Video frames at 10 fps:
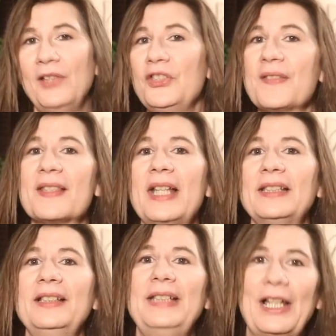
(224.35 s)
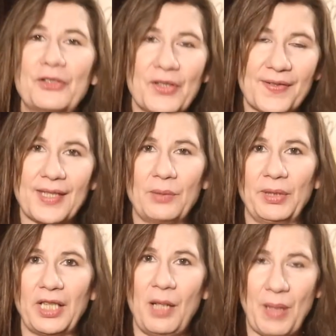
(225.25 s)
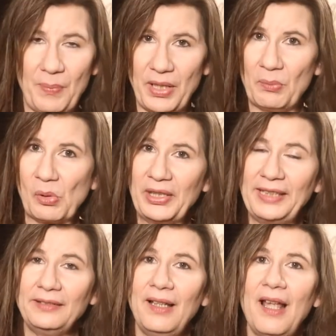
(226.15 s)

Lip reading: just like the natural sun would come up in the morning